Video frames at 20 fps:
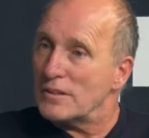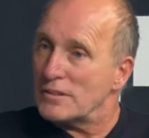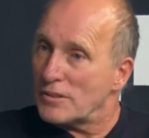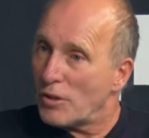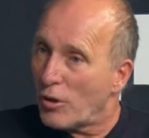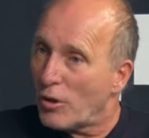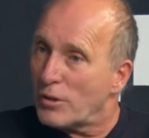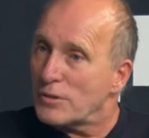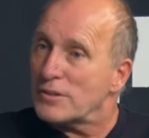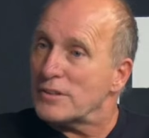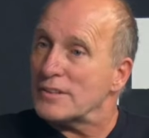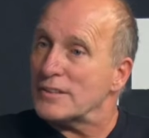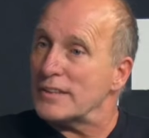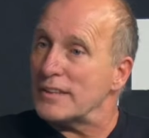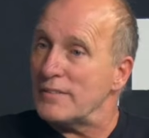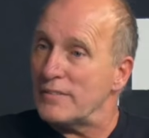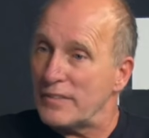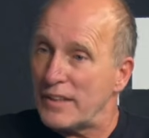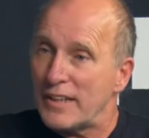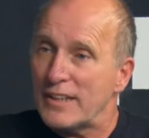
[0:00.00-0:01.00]
talk, to see
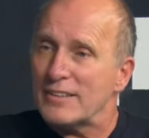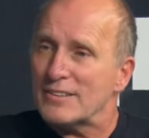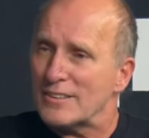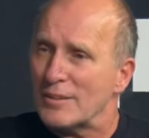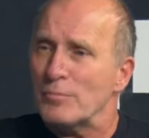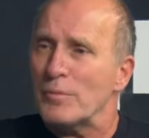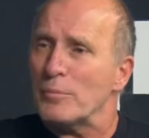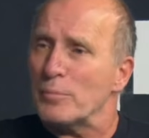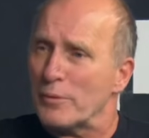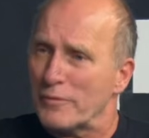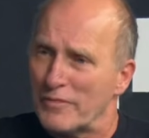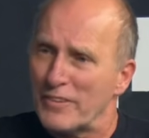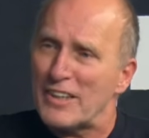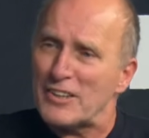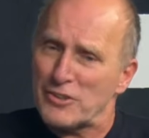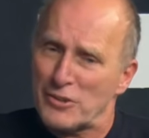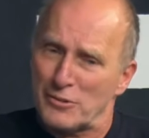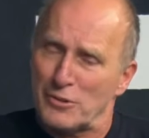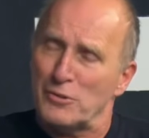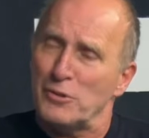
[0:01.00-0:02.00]
if someone
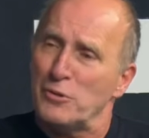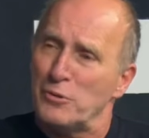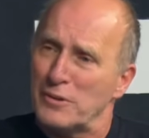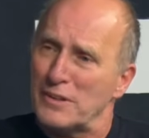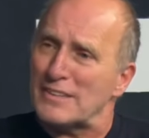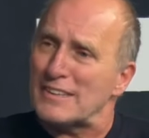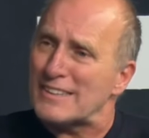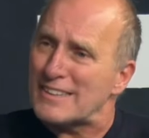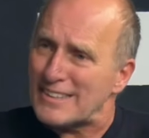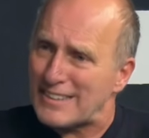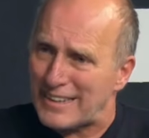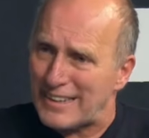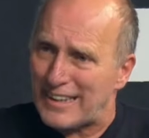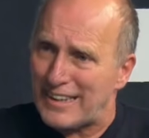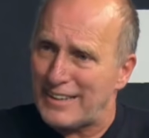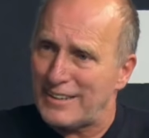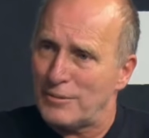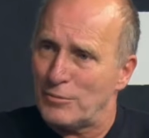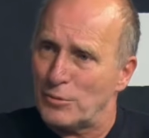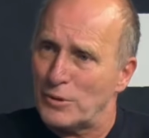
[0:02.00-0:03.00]
professional who could
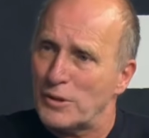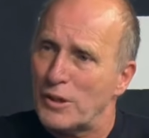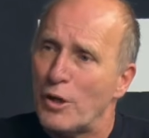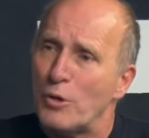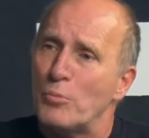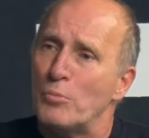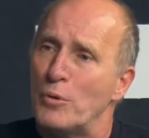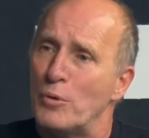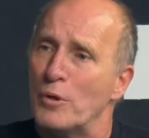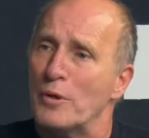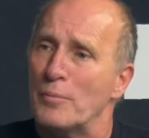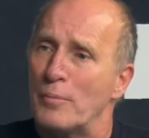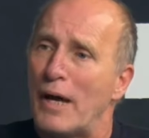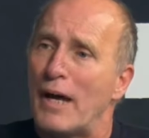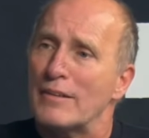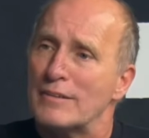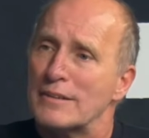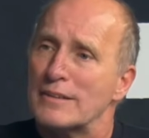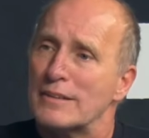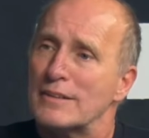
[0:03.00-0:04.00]
see would know more
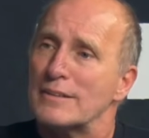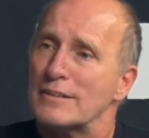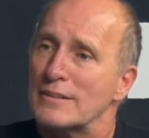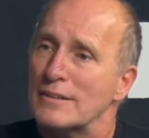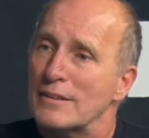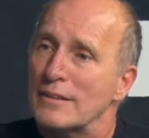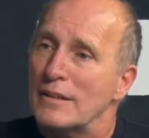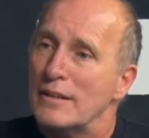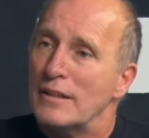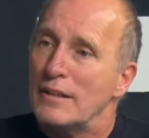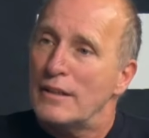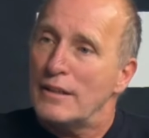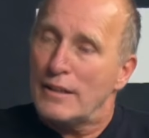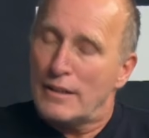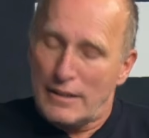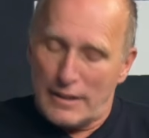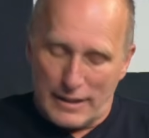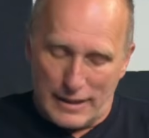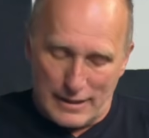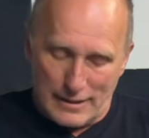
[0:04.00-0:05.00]
about this.
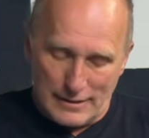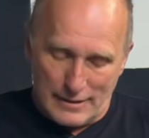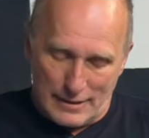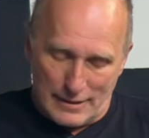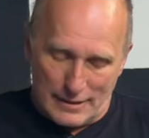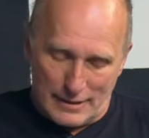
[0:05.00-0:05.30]
And